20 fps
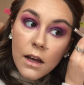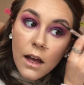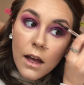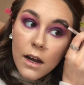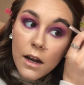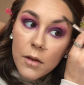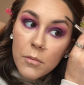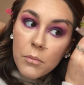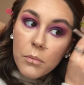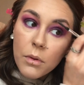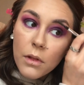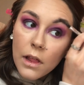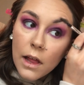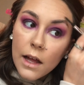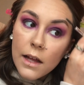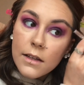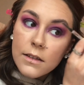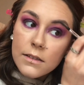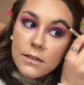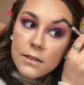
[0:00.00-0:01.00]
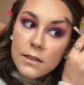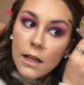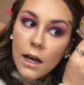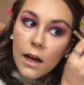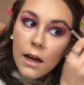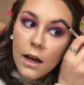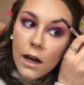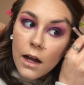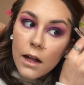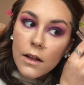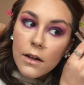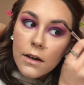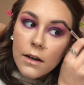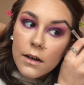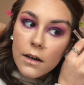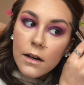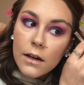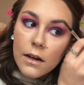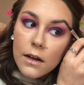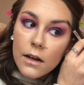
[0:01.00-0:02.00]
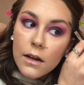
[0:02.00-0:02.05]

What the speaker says: And it blends that color